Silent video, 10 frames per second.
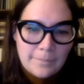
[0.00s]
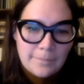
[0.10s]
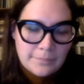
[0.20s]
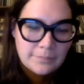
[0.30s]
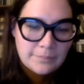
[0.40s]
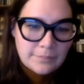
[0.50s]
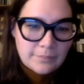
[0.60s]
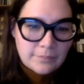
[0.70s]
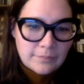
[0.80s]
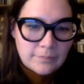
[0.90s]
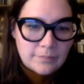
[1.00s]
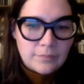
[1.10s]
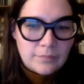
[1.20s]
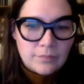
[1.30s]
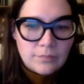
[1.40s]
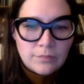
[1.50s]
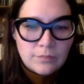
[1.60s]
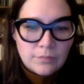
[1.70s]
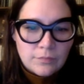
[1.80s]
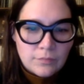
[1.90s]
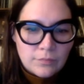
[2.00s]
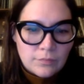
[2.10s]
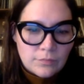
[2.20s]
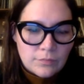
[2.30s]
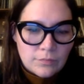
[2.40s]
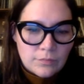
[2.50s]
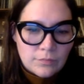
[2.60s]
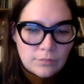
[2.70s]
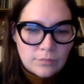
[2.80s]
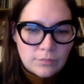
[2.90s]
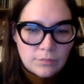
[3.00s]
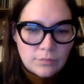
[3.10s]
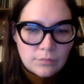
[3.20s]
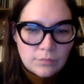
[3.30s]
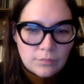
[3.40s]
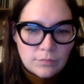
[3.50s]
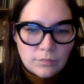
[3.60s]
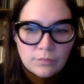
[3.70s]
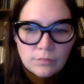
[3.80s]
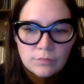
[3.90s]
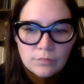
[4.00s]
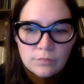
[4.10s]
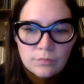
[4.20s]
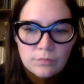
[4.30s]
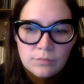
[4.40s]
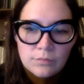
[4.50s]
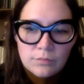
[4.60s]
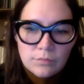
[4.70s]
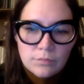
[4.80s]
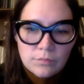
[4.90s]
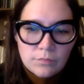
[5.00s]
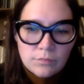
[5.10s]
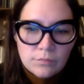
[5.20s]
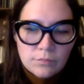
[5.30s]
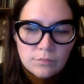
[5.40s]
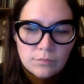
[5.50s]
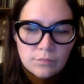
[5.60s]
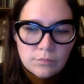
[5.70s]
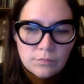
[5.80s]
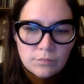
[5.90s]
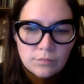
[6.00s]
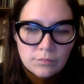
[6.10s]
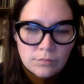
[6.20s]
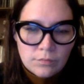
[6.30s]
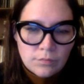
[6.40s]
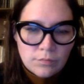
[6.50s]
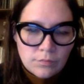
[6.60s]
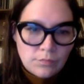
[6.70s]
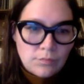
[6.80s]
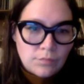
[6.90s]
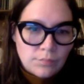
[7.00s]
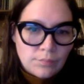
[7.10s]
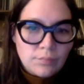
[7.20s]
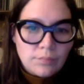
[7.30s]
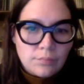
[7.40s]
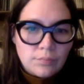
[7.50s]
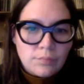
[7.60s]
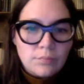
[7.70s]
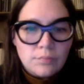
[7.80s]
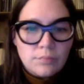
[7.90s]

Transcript: (silent)